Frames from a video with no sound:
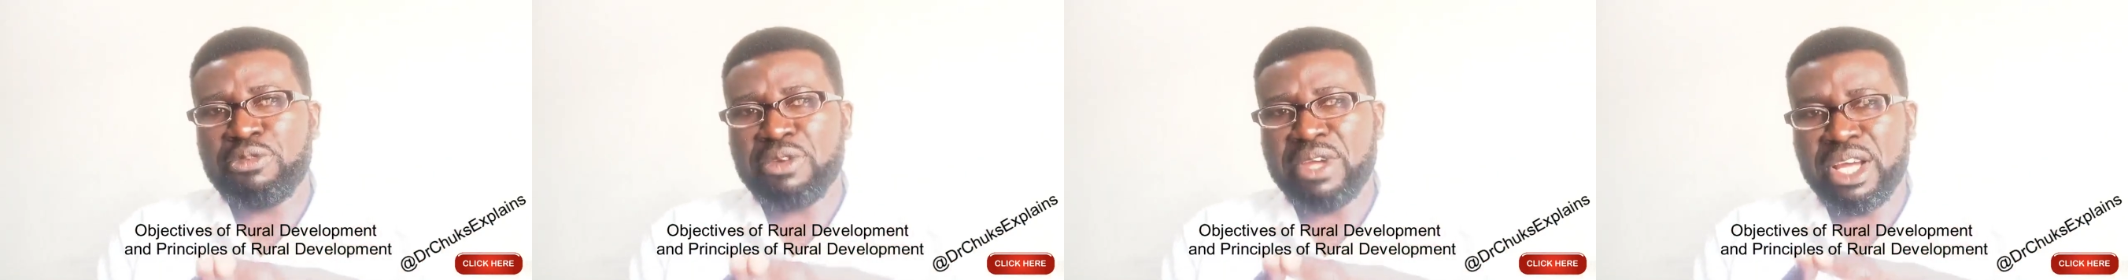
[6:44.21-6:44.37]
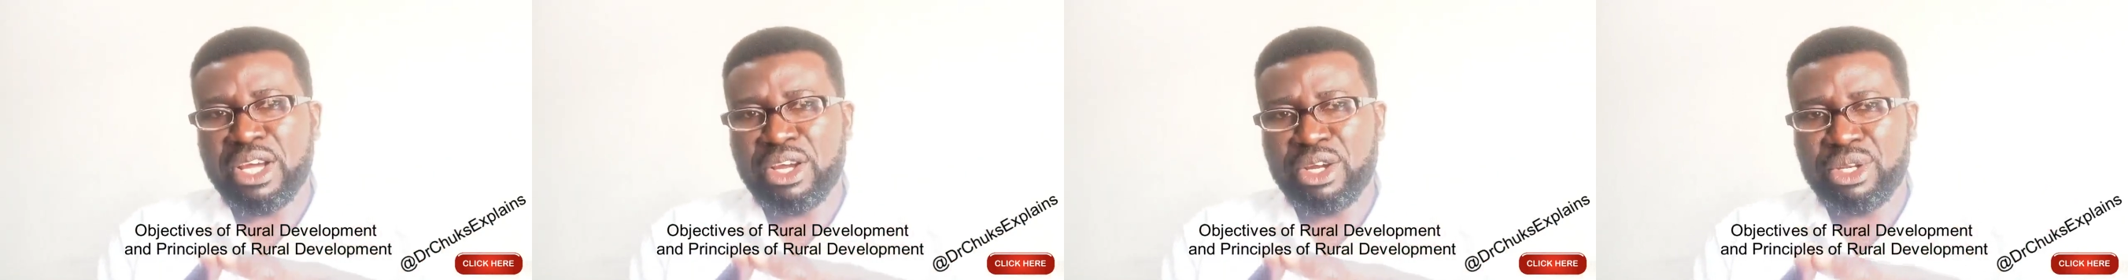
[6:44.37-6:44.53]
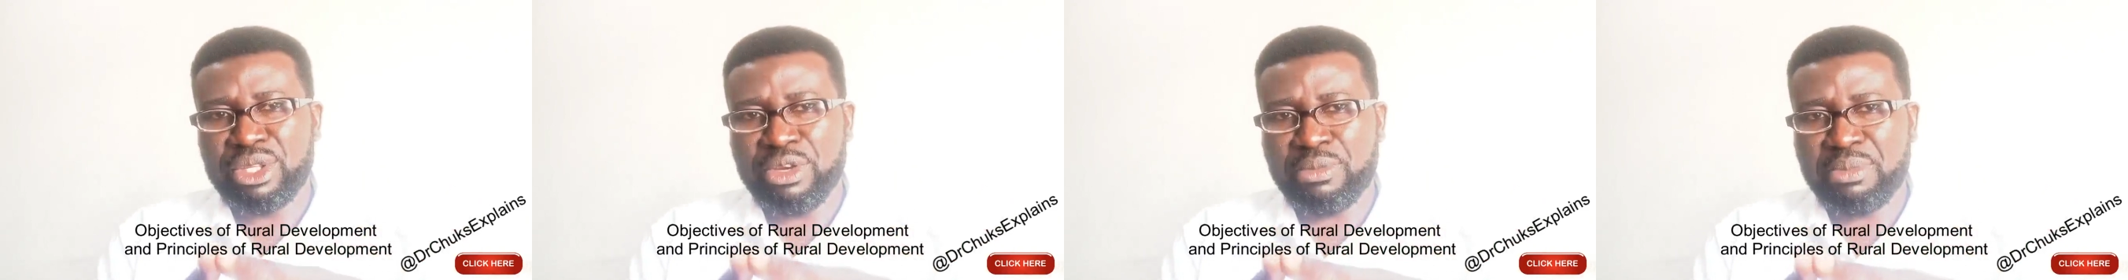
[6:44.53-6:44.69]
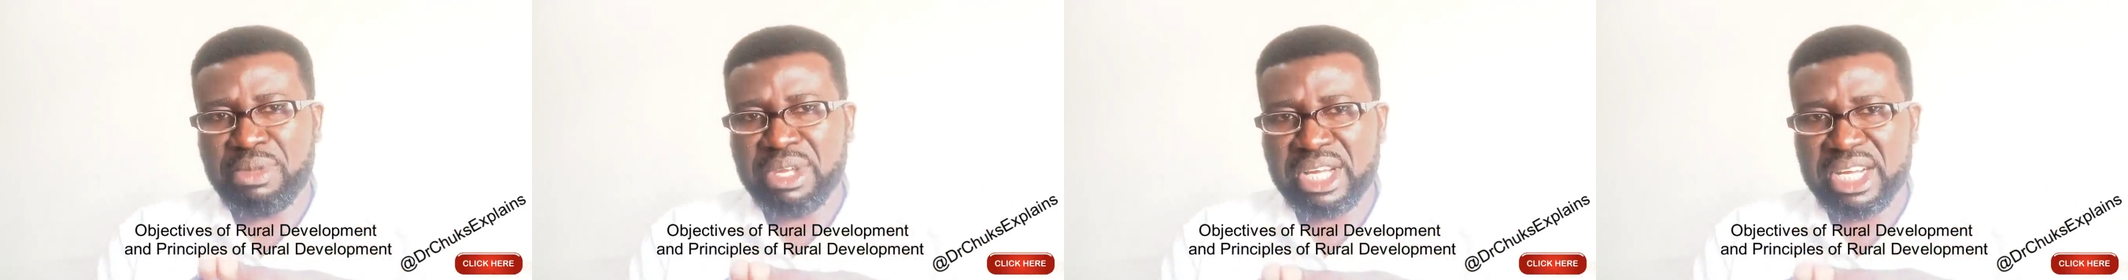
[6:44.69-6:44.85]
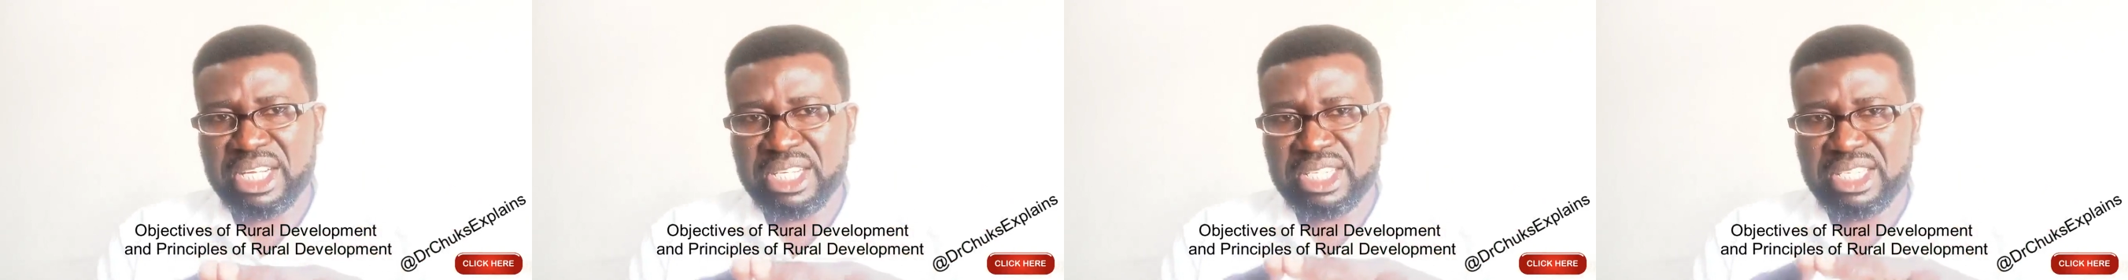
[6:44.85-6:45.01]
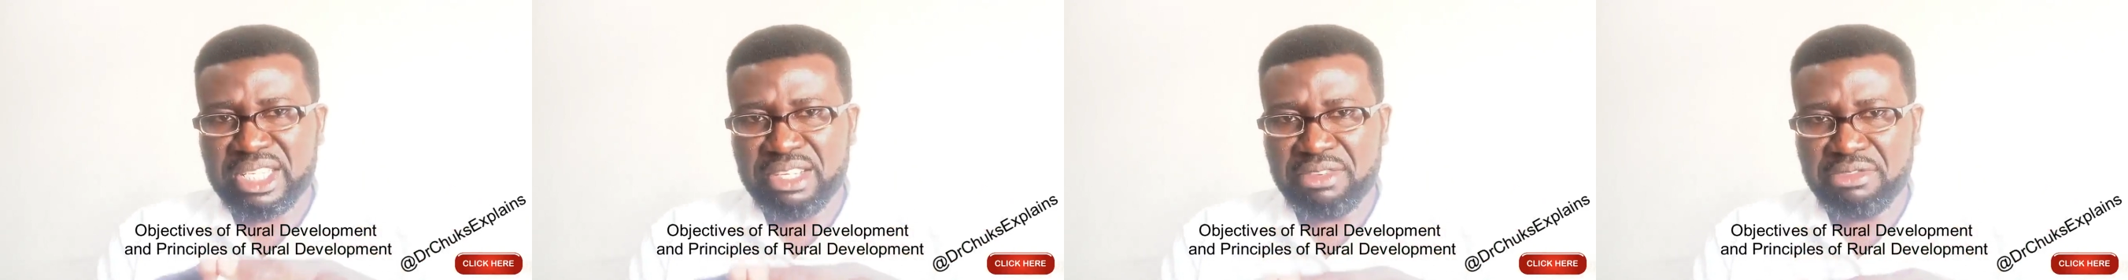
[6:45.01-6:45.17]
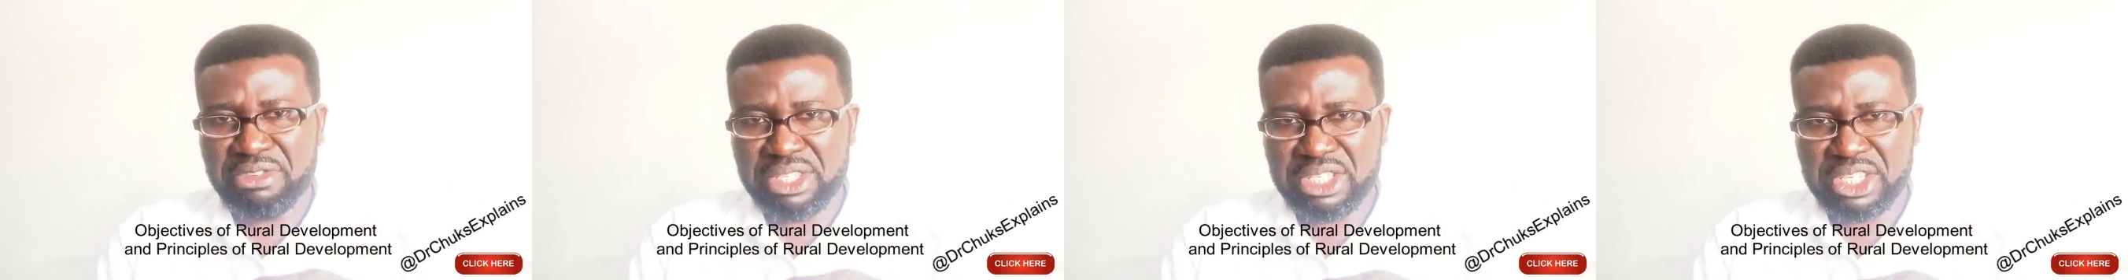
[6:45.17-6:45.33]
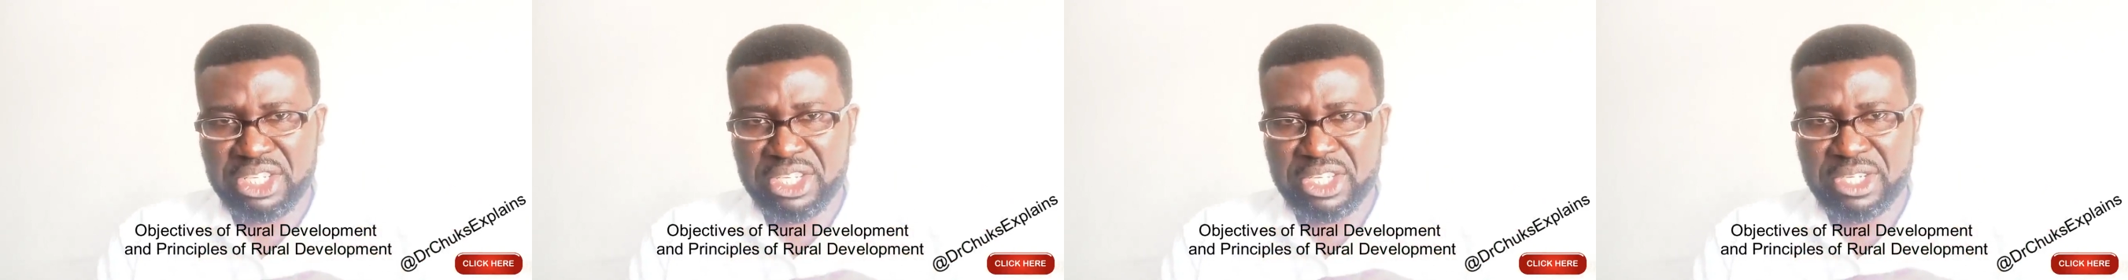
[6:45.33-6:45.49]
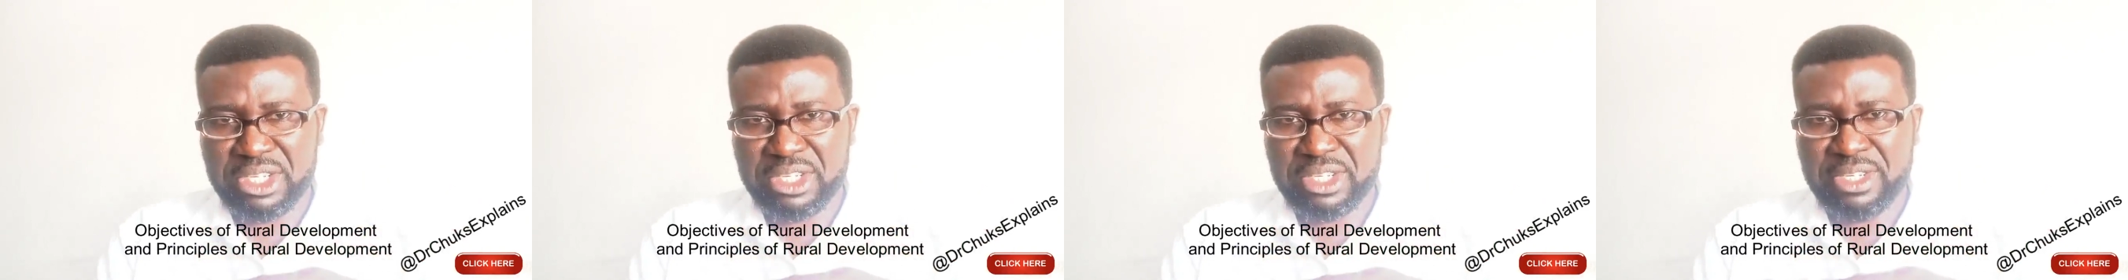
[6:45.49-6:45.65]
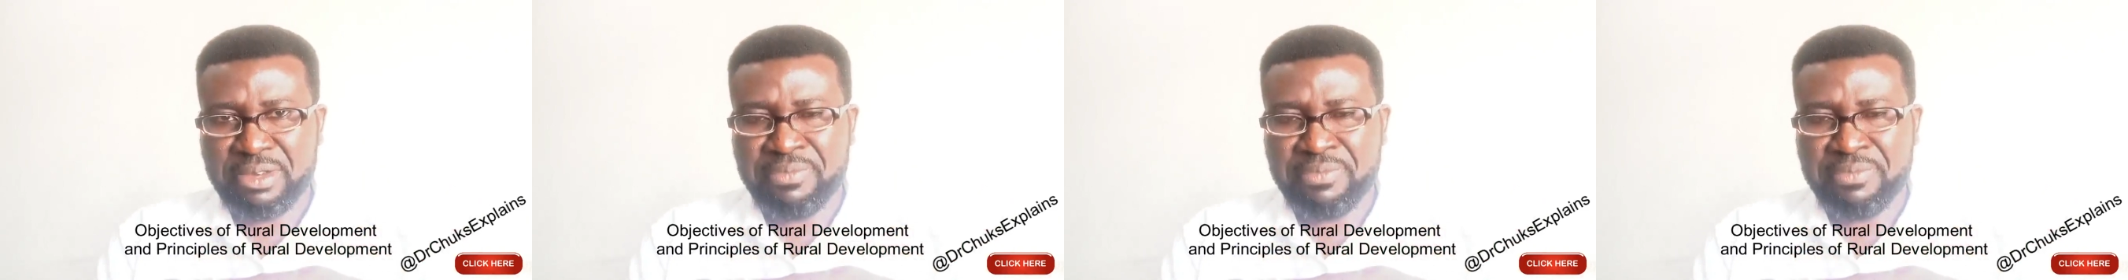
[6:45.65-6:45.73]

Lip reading: economic activities.